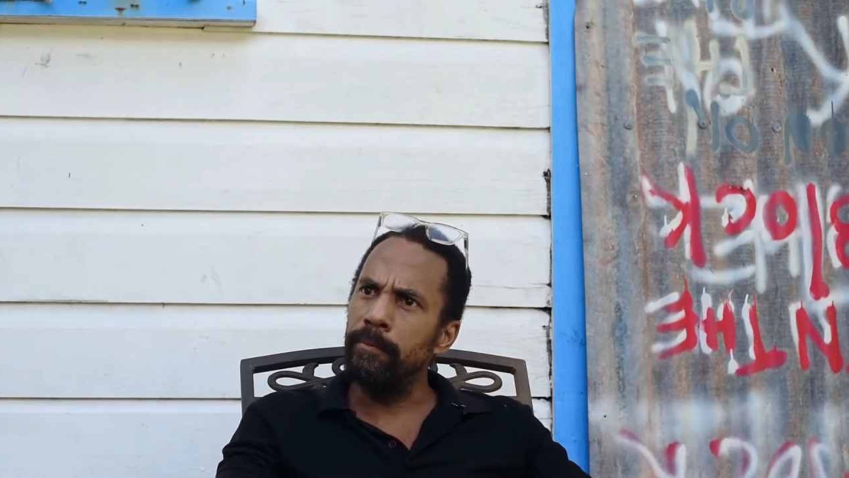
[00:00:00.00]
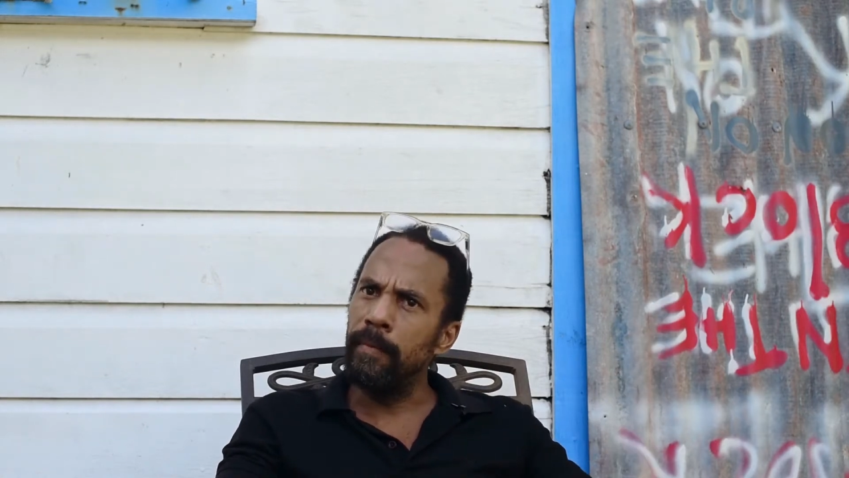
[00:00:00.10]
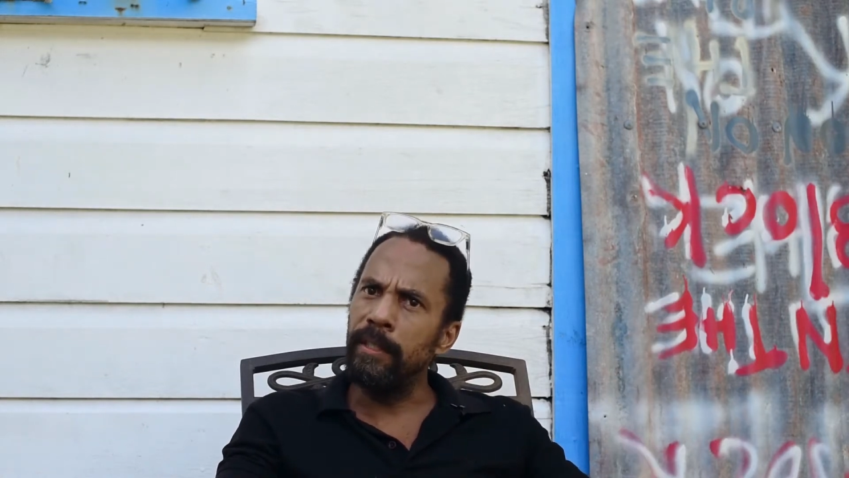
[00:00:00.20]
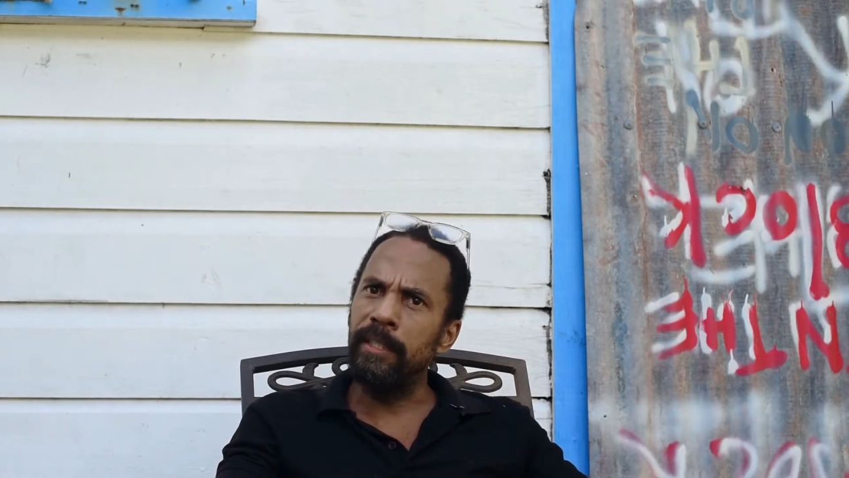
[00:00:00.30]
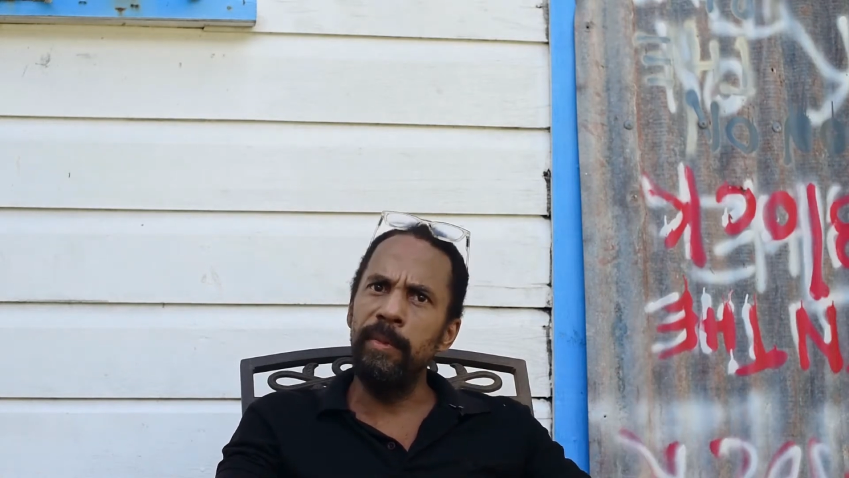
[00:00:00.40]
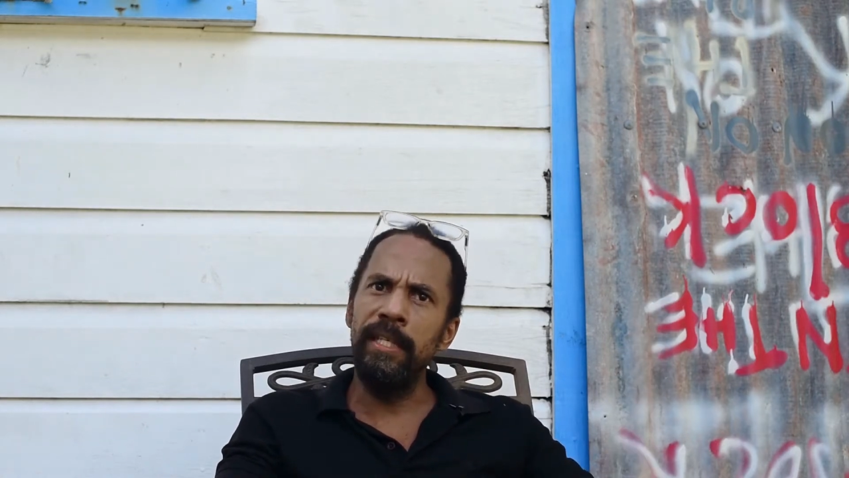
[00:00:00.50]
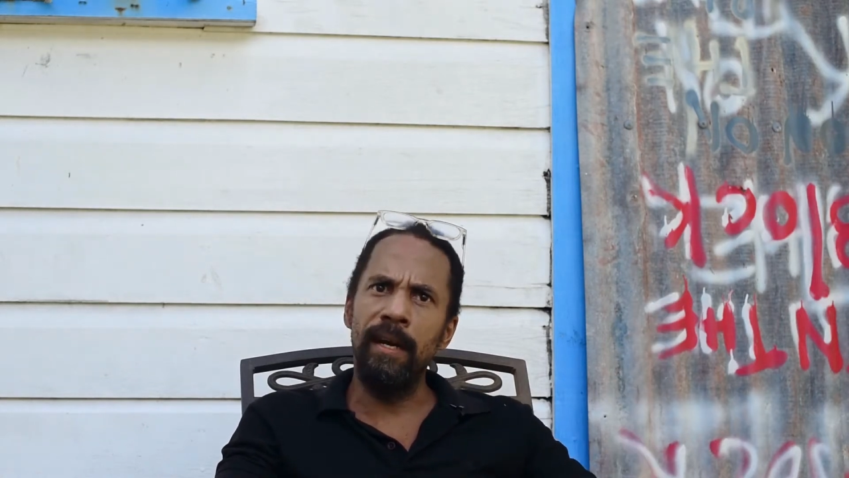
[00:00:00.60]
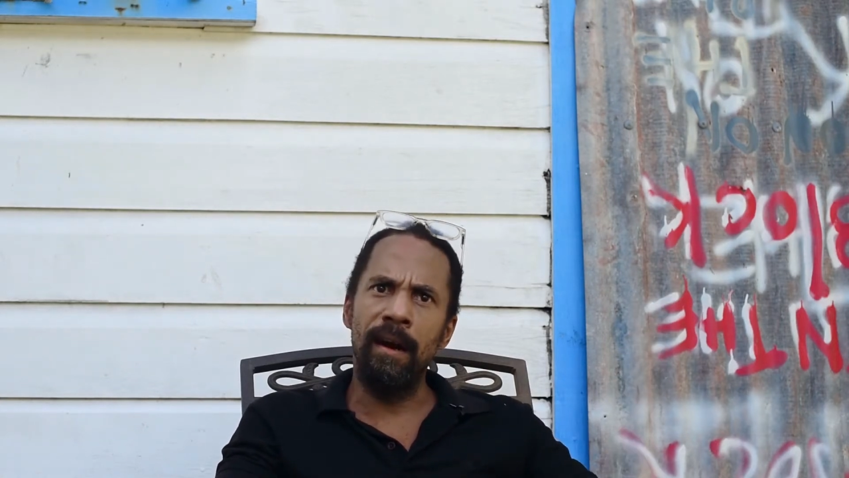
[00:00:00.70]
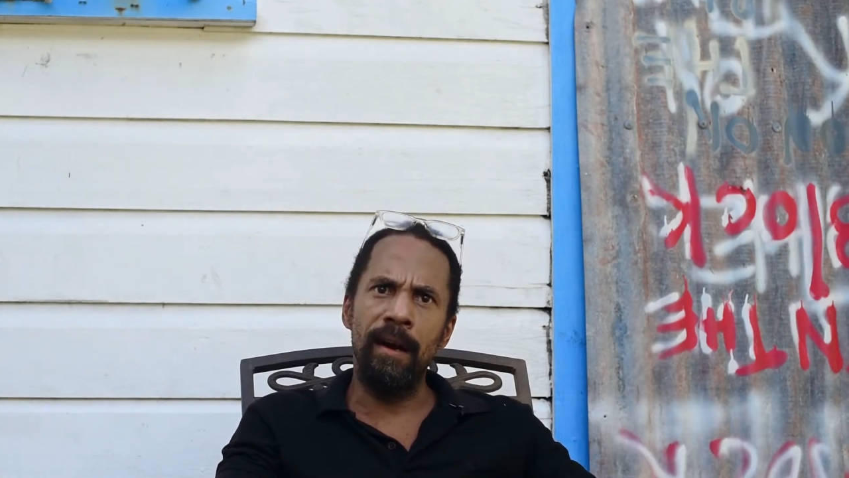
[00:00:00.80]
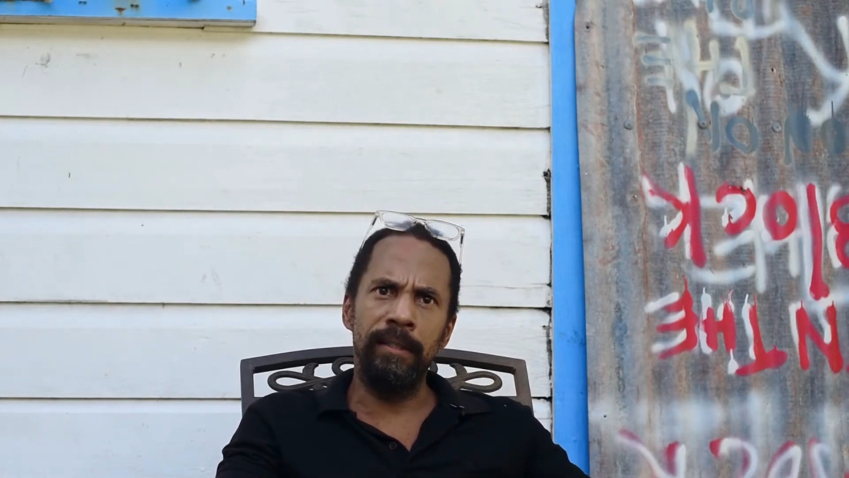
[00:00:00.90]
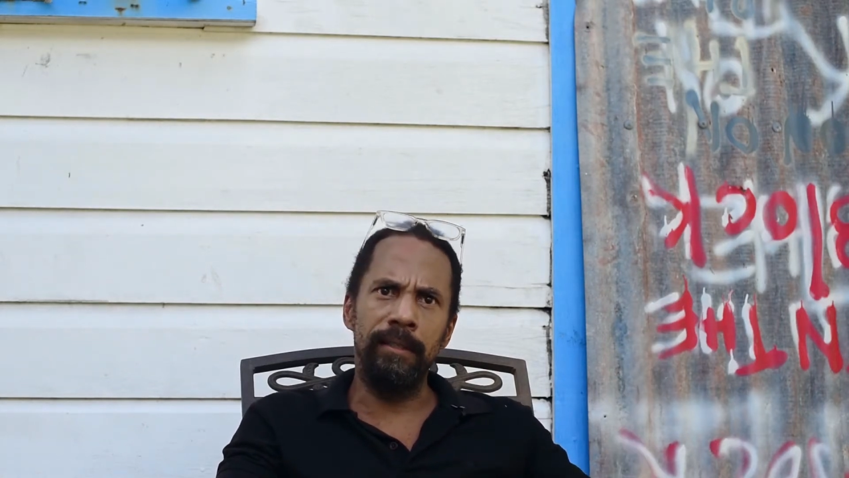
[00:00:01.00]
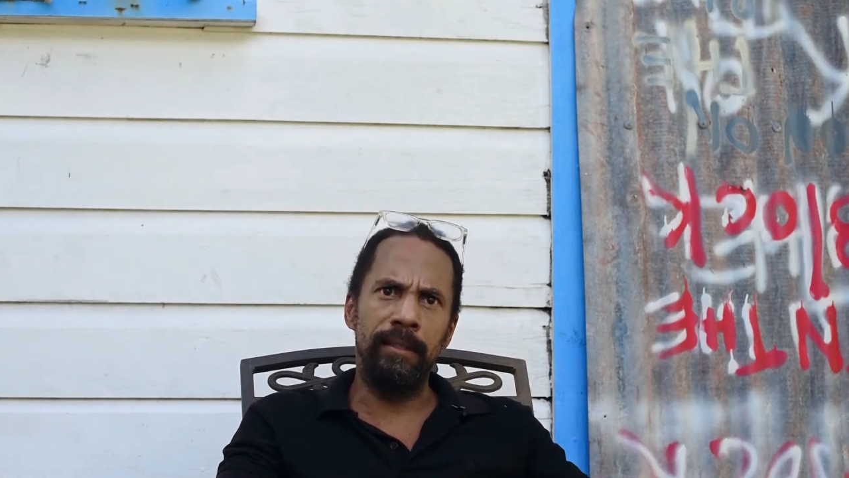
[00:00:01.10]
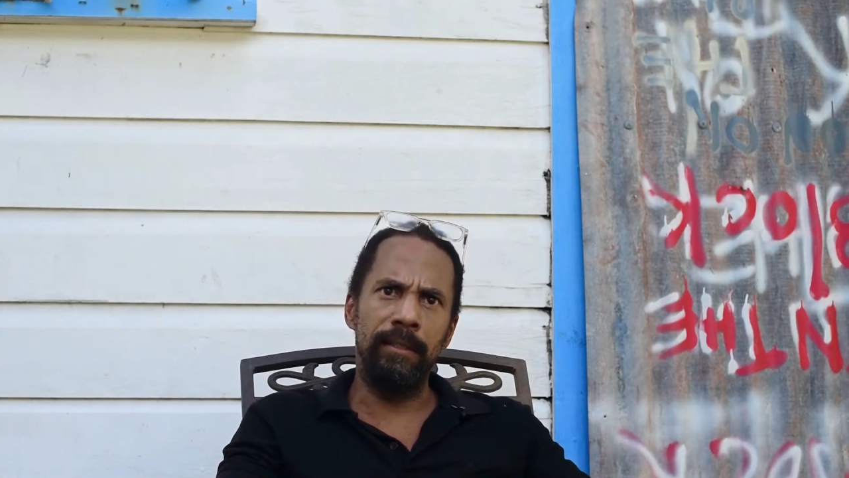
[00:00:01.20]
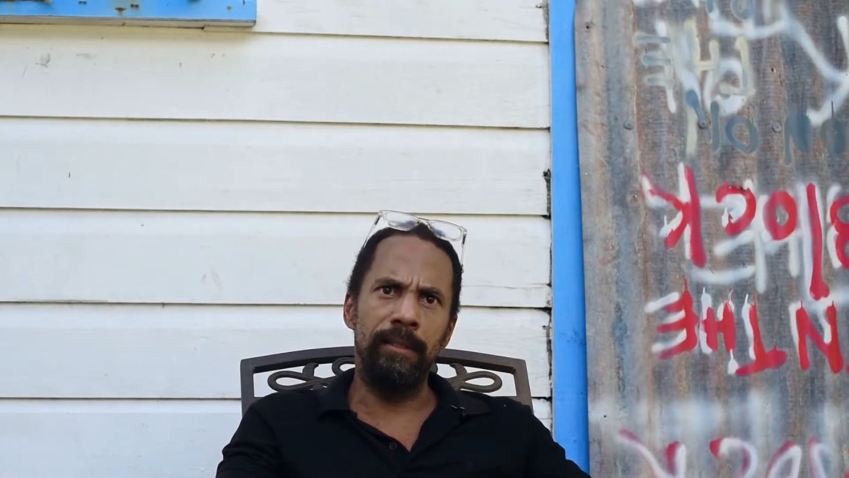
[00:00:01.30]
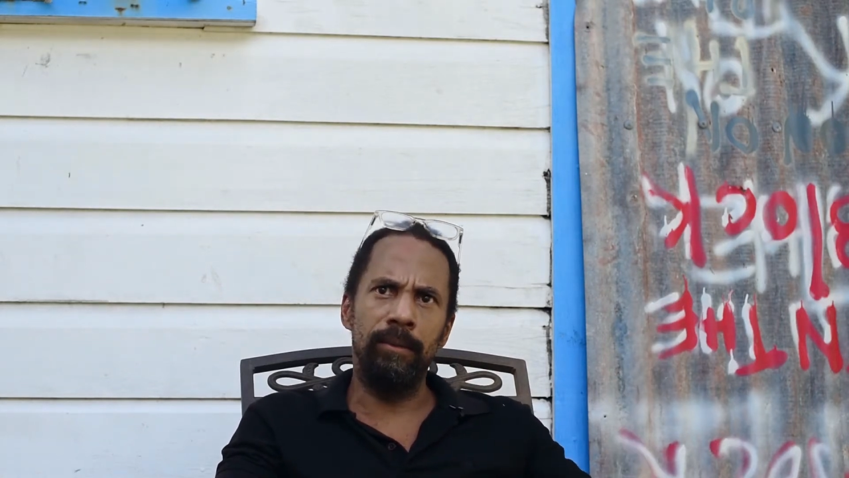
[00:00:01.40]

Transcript: multimedia artist,